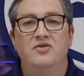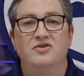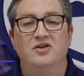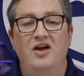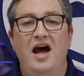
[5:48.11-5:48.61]

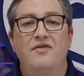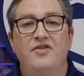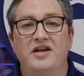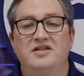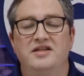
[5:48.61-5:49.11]
There's a lot of
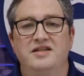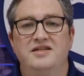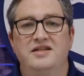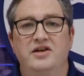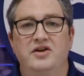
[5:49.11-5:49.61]
things to
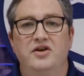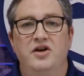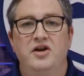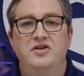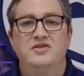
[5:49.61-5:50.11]
consider.
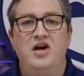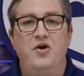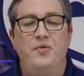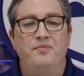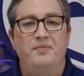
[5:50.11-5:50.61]

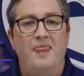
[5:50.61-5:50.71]
So